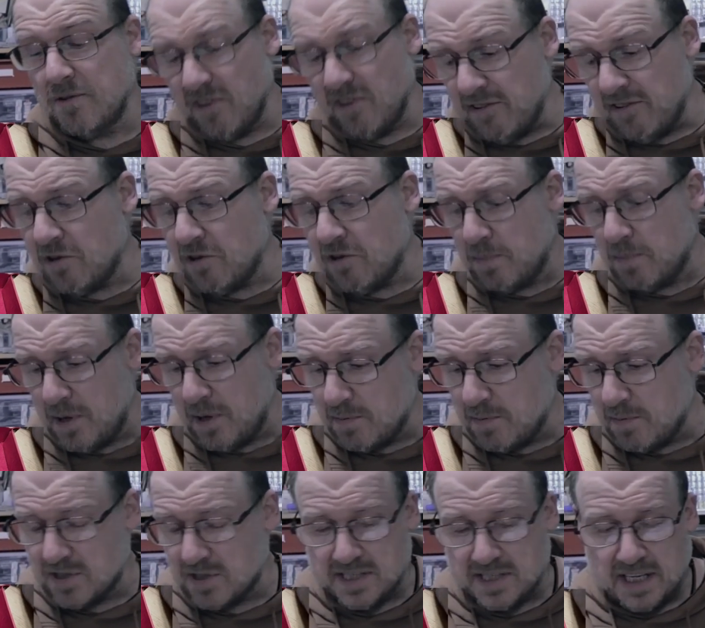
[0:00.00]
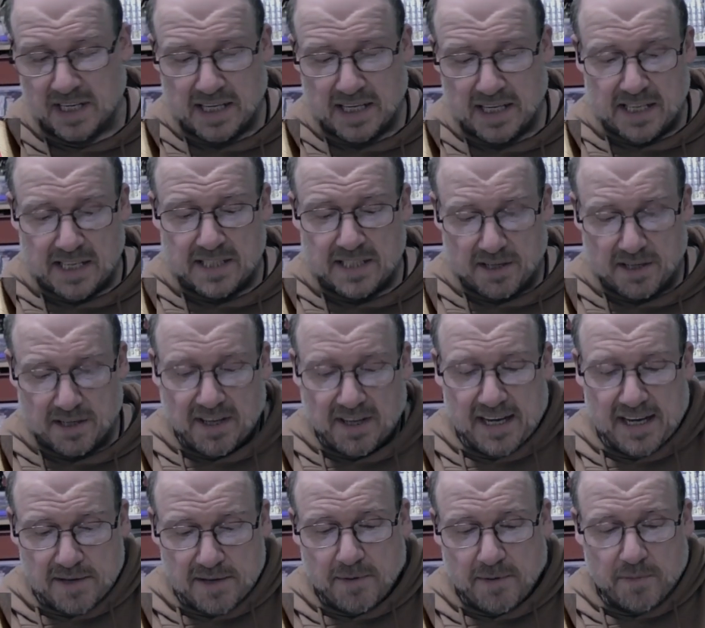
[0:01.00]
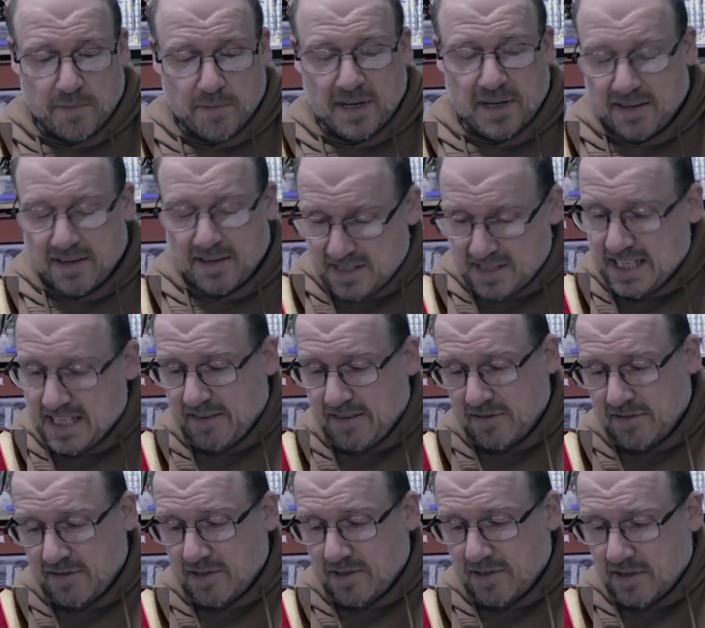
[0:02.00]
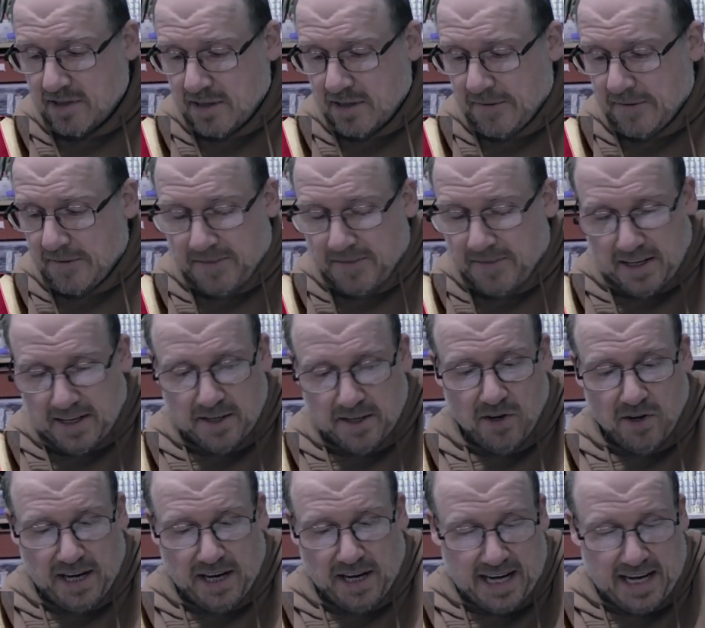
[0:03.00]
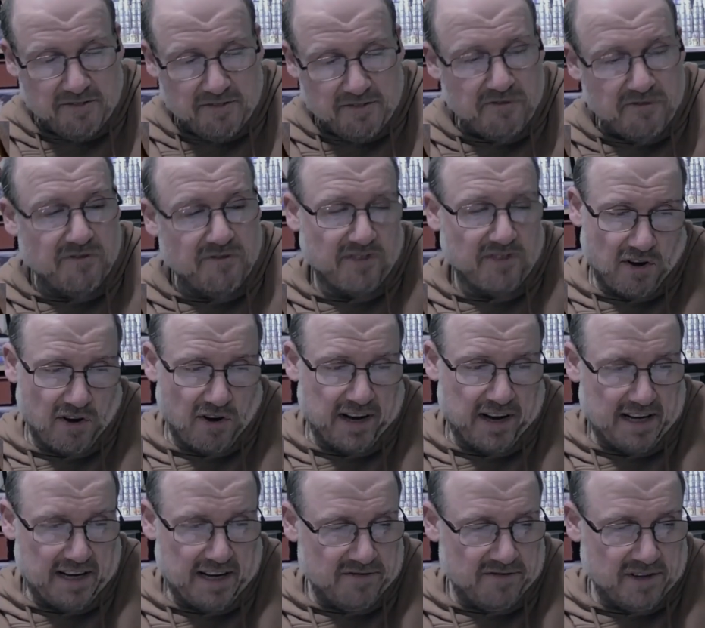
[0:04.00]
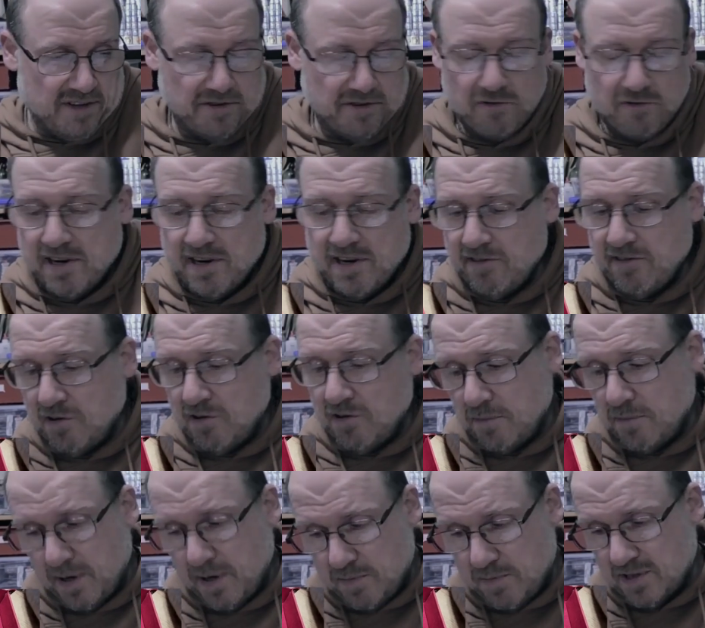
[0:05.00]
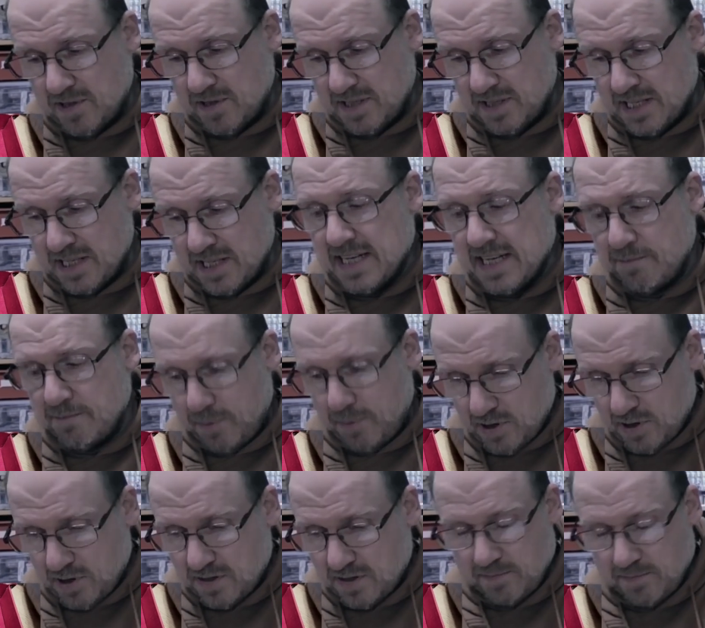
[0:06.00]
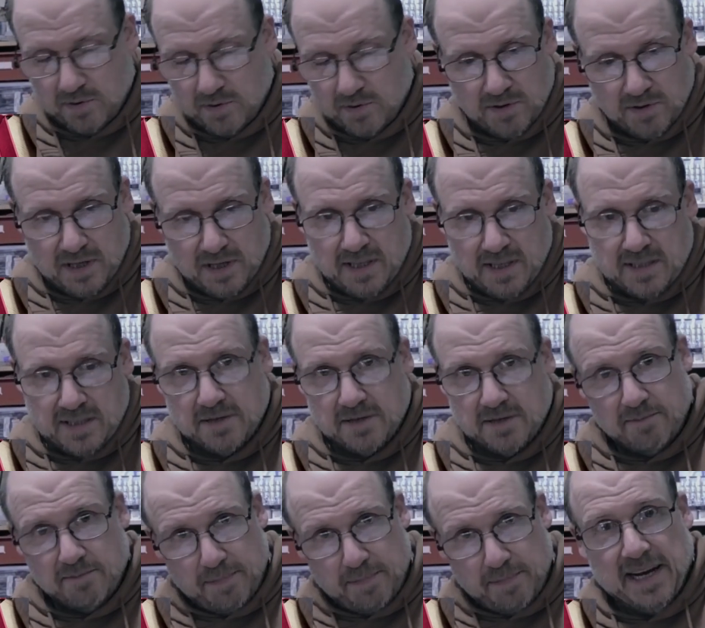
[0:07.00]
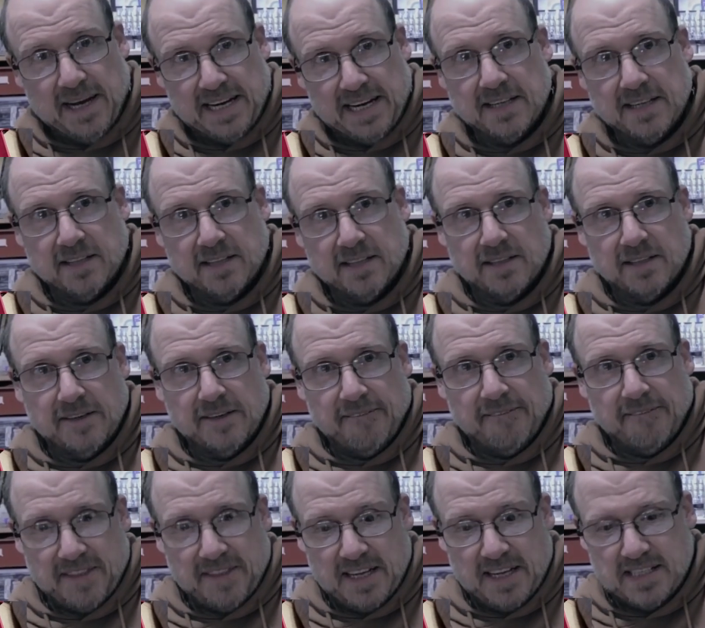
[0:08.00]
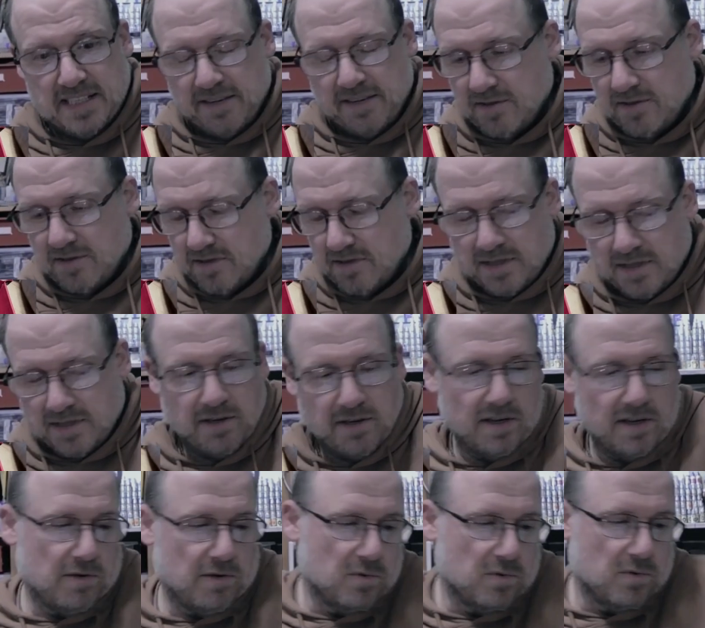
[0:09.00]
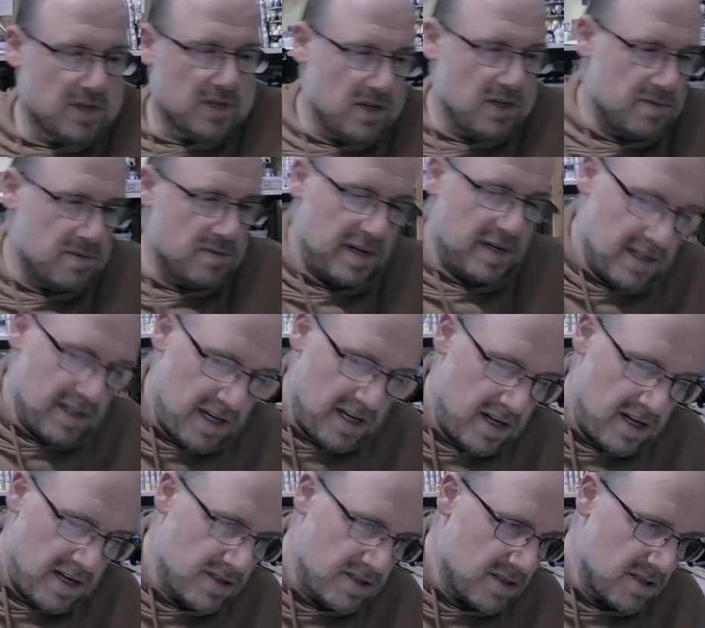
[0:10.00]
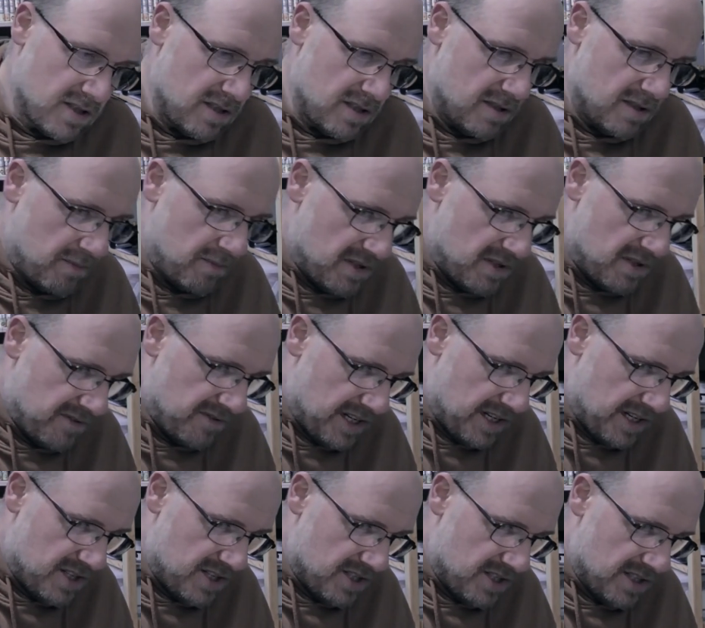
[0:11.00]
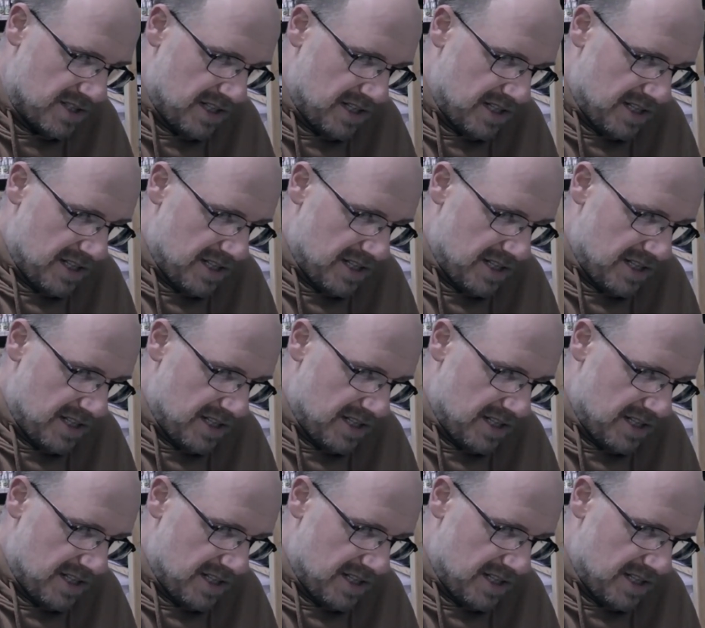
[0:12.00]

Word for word: re-roll the purple dice. So they at the moment have seven and I have five. If I re-roll the purple dice, it is possible to beat their seven. So I will use my last motivation